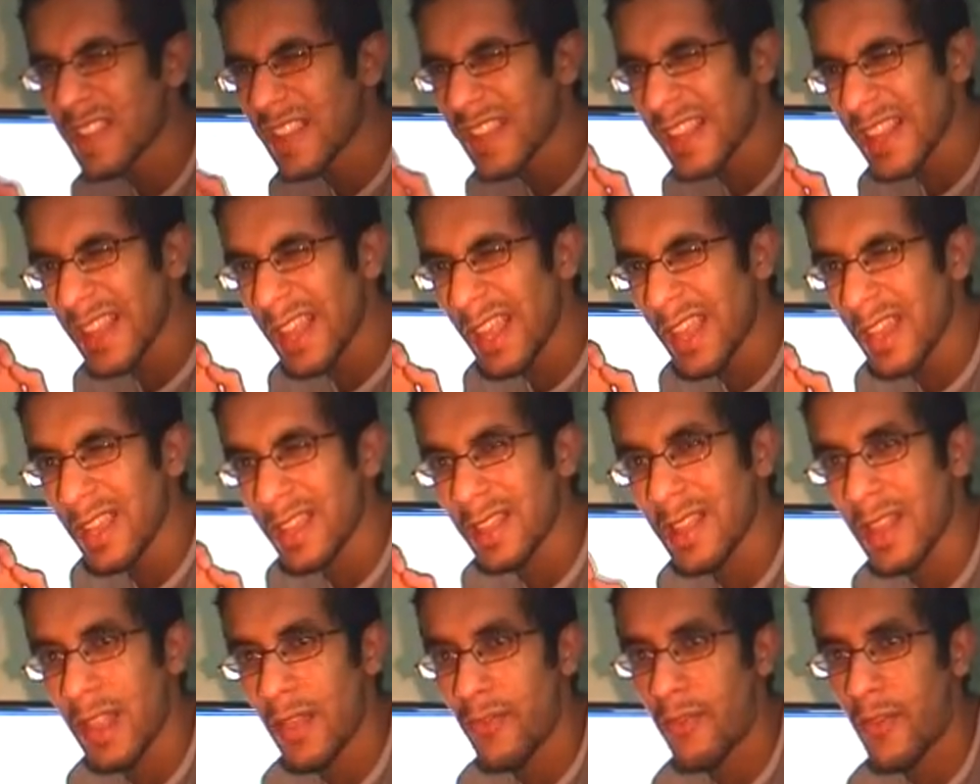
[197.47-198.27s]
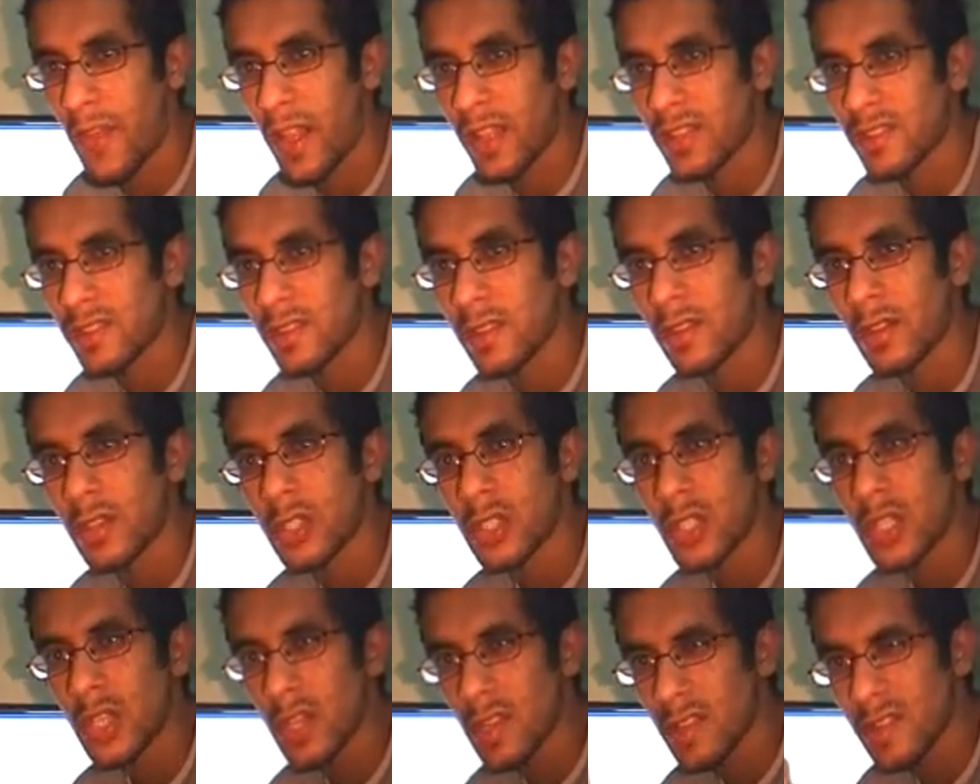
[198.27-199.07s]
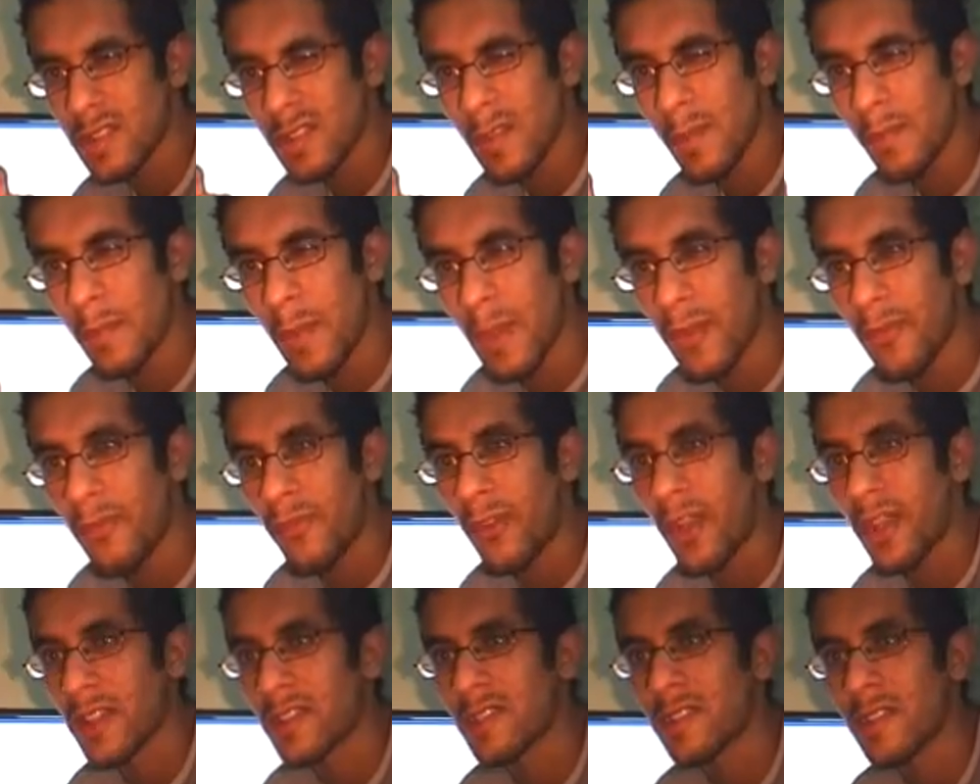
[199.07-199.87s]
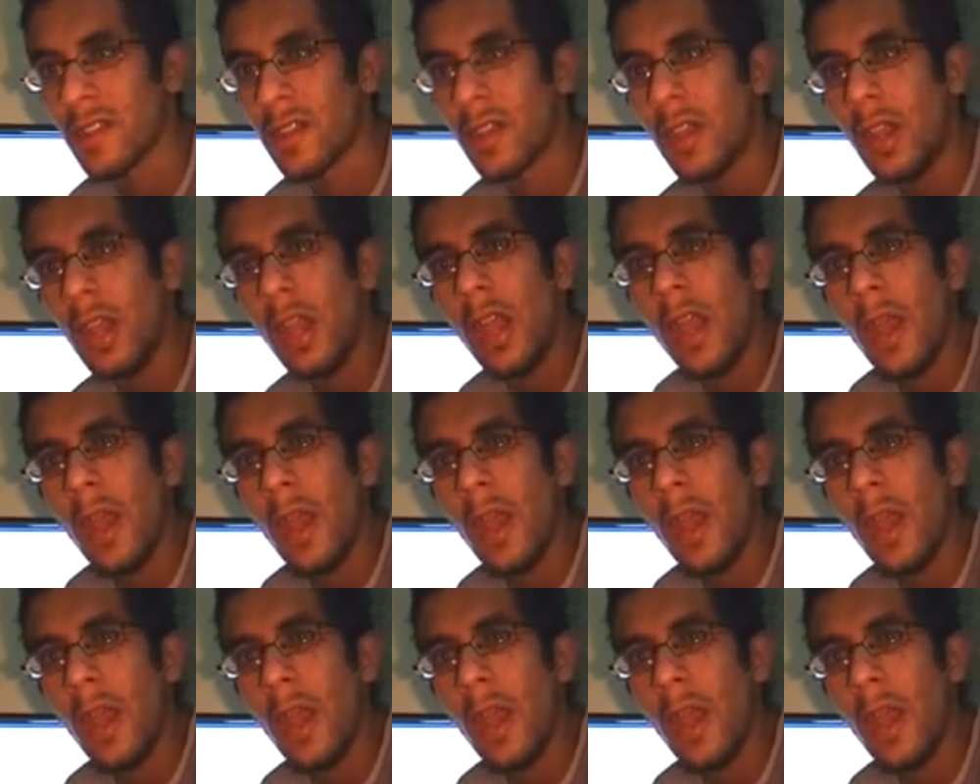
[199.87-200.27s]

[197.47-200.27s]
slightly faster, just a bit faster.